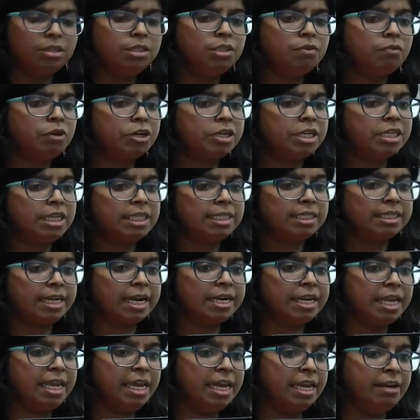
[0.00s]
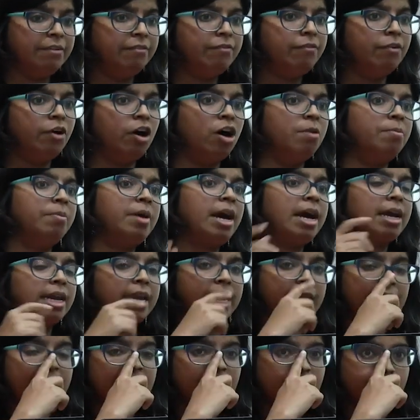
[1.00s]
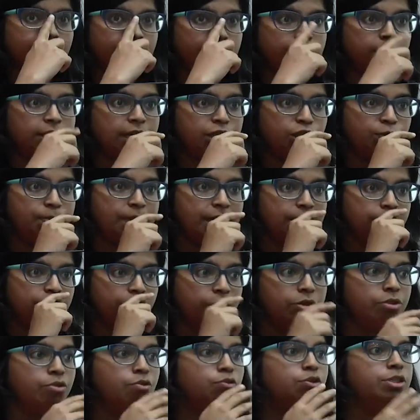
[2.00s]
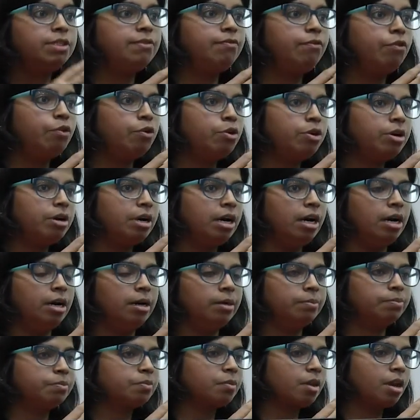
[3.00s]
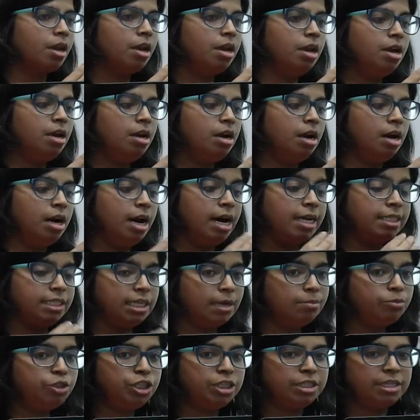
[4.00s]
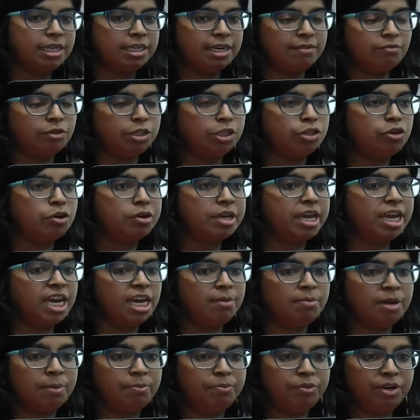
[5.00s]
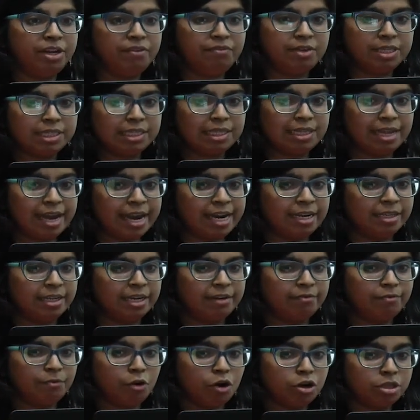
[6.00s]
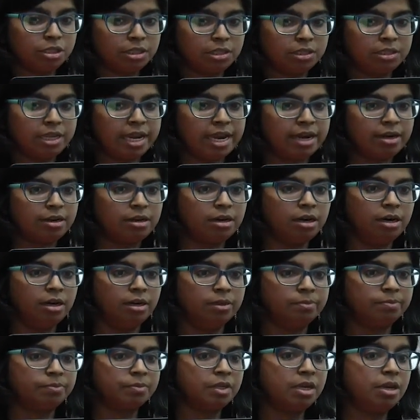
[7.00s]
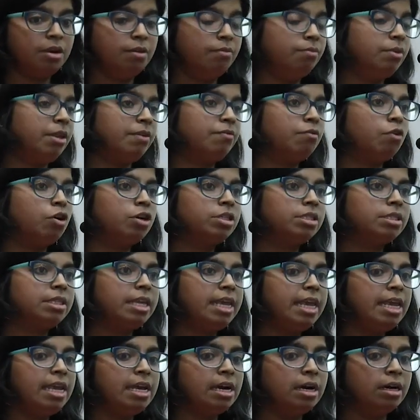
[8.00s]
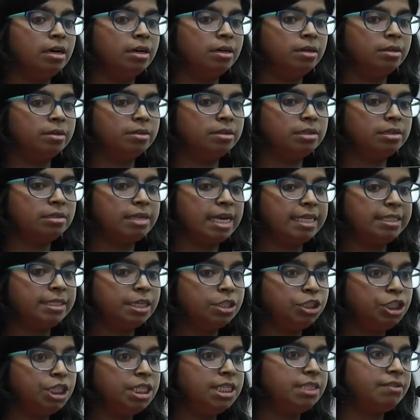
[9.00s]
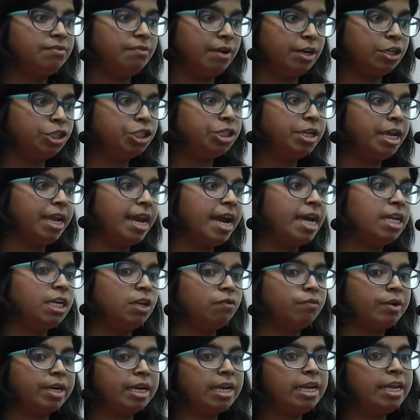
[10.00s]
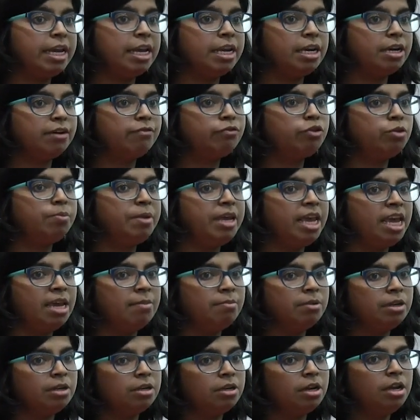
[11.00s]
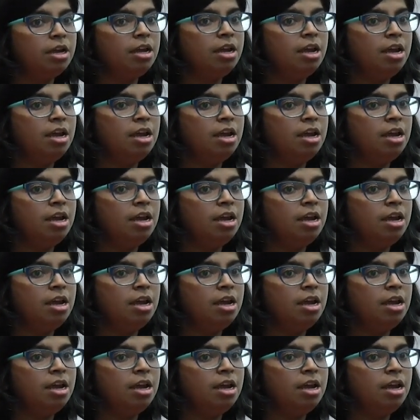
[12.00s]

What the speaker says: So what did the study inform? Again, I'll touch base on those 4 assumptions that I was talking in my previous slide. That was the SHGs functioning adequately enough to be able